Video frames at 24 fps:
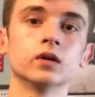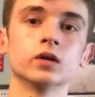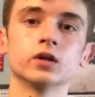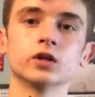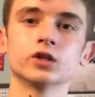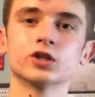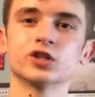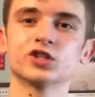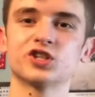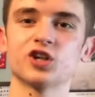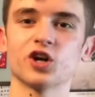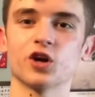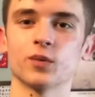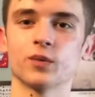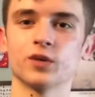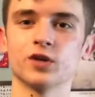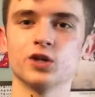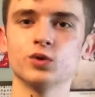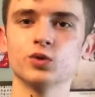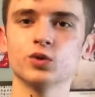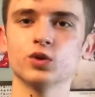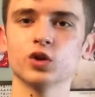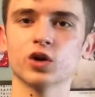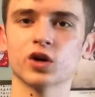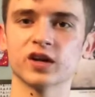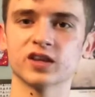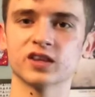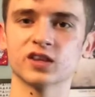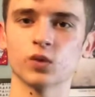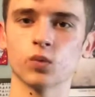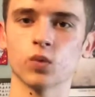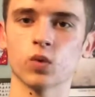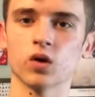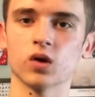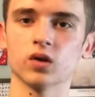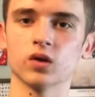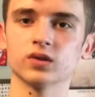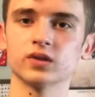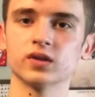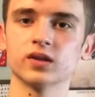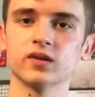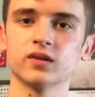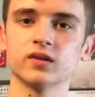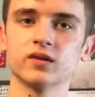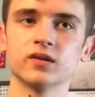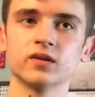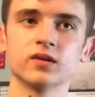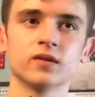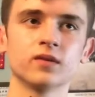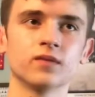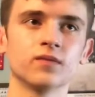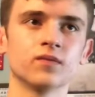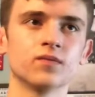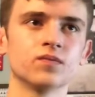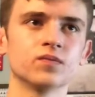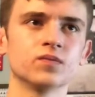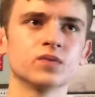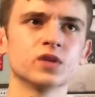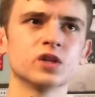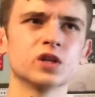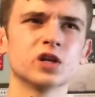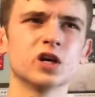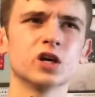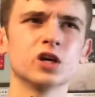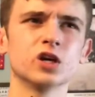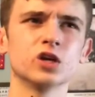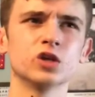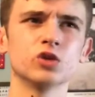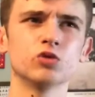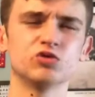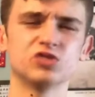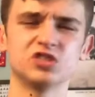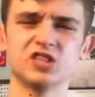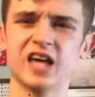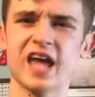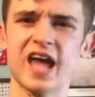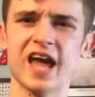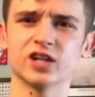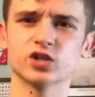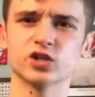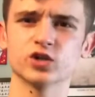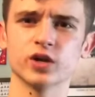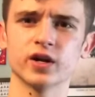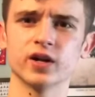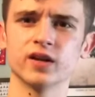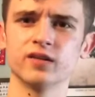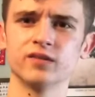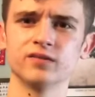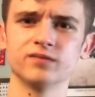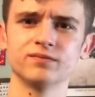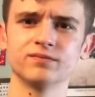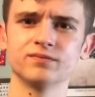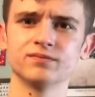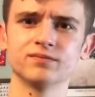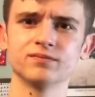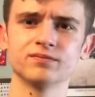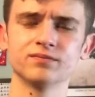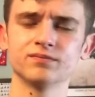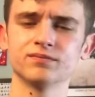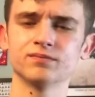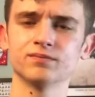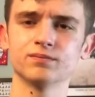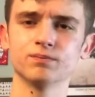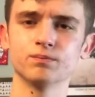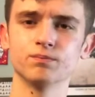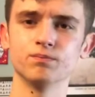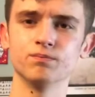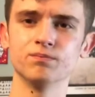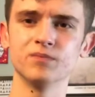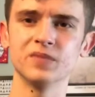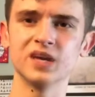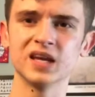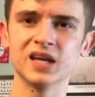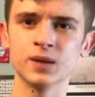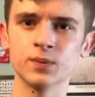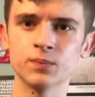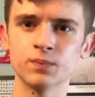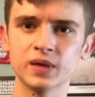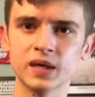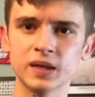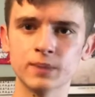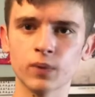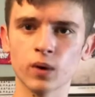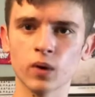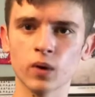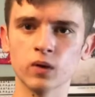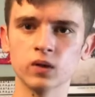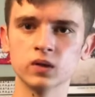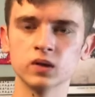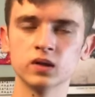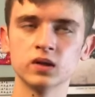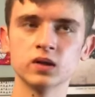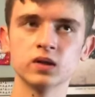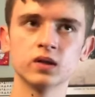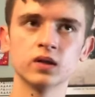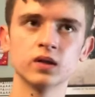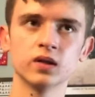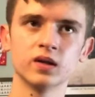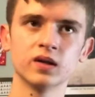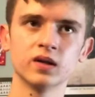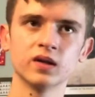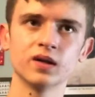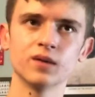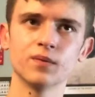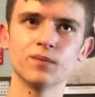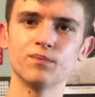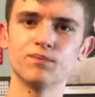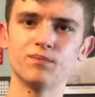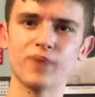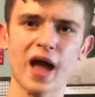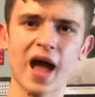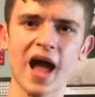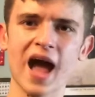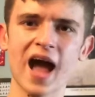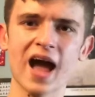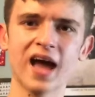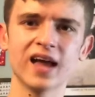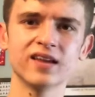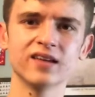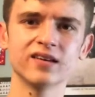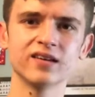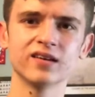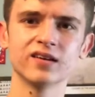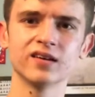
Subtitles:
Sure, when you look at the world, you see hatred, mean people, bad